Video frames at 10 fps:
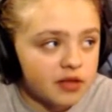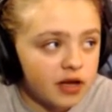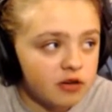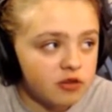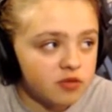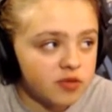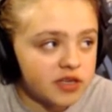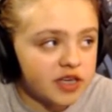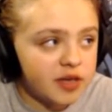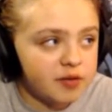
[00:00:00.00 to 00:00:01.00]
I normally
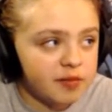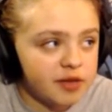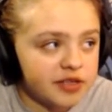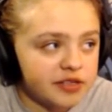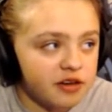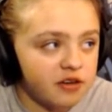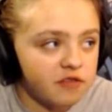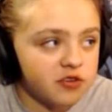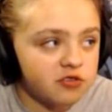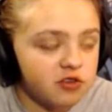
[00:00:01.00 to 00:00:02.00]
keep to myself
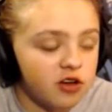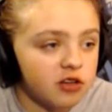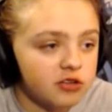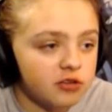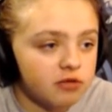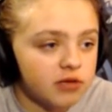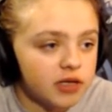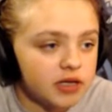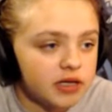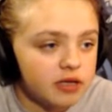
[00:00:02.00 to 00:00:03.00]
and draw and don't
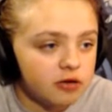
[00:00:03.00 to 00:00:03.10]
really